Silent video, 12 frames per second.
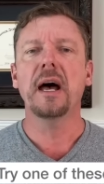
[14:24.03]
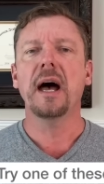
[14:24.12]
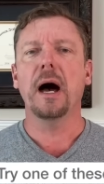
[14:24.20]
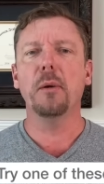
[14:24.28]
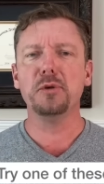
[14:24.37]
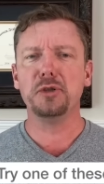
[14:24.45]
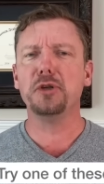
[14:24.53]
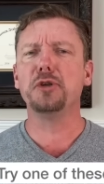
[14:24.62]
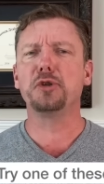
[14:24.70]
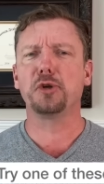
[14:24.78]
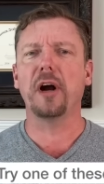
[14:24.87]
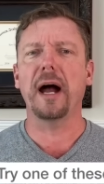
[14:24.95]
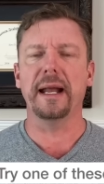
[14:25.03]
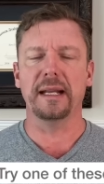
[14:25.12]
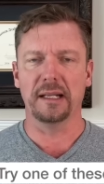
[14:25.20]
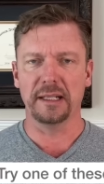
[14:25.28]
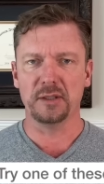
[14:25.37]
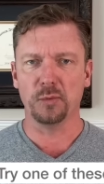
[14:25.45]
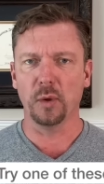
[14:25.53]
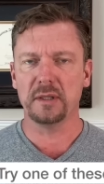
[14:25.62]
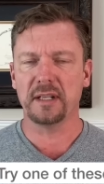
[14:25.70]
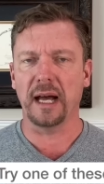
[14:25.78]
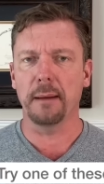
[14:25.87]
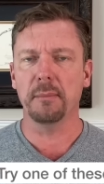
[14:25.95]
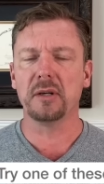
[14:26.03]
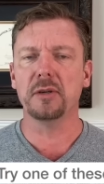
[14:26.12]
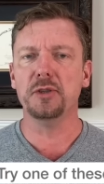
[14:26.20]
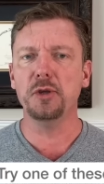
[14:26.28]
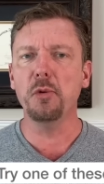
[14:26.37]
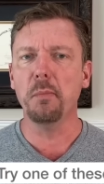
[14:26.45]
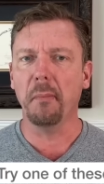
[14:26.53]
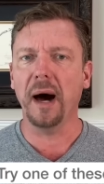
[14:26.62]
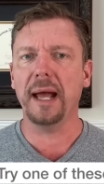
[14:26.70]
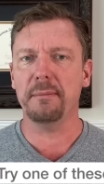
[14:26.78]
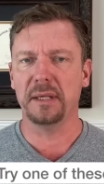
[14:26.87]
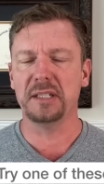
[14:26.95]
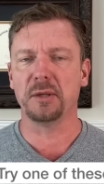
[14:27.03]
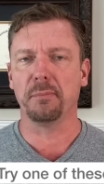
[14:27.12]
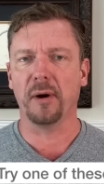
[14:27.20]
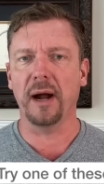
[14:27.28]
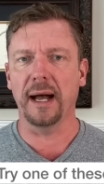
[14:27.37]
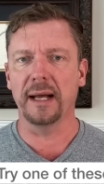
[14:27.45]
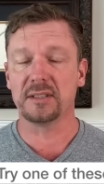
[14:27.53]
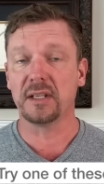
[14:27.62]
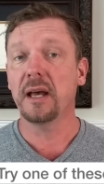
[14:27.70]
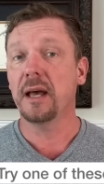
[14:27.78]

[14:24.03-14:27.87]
I want you to try it at least one time because you might be surprised